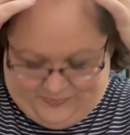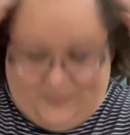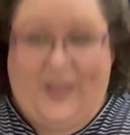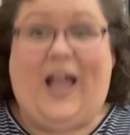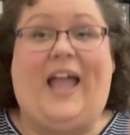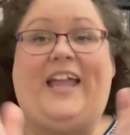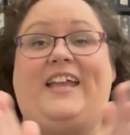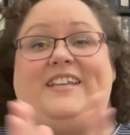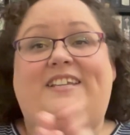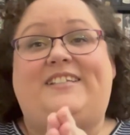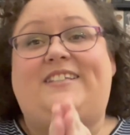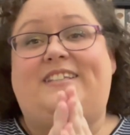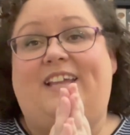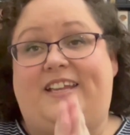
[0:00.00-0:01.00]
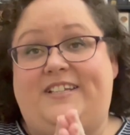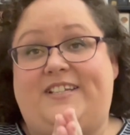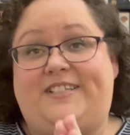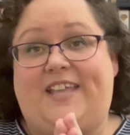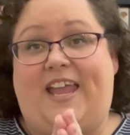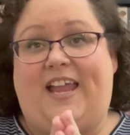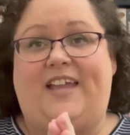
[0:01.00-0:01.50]
I
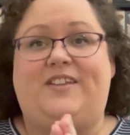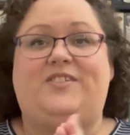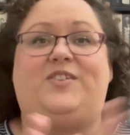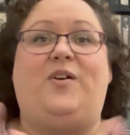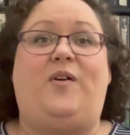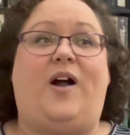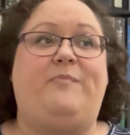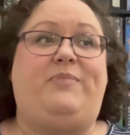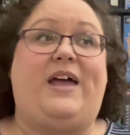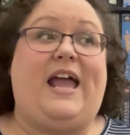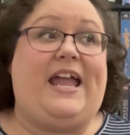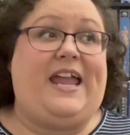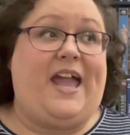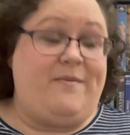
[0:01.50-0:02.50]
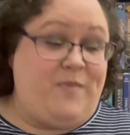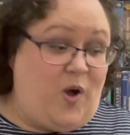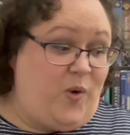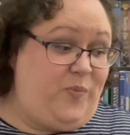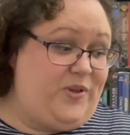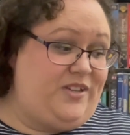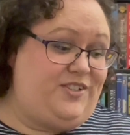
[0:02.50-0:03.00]
just can't. So, but I am
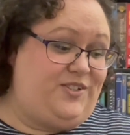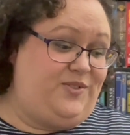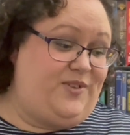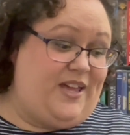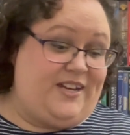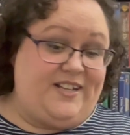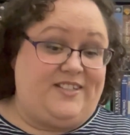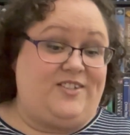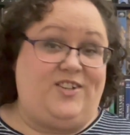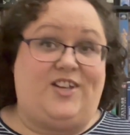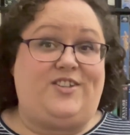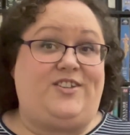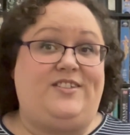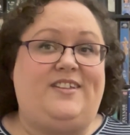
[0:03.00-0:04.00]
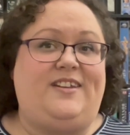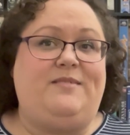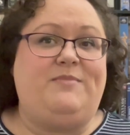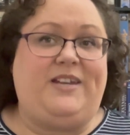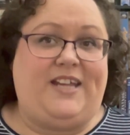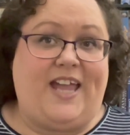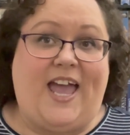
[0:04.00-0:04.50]
open to any suggestions
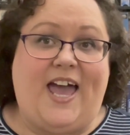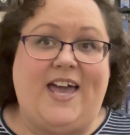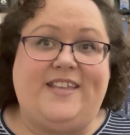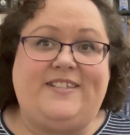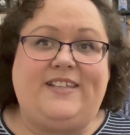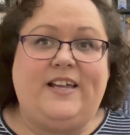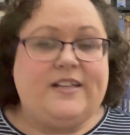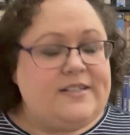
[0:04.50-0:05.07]
anybody has,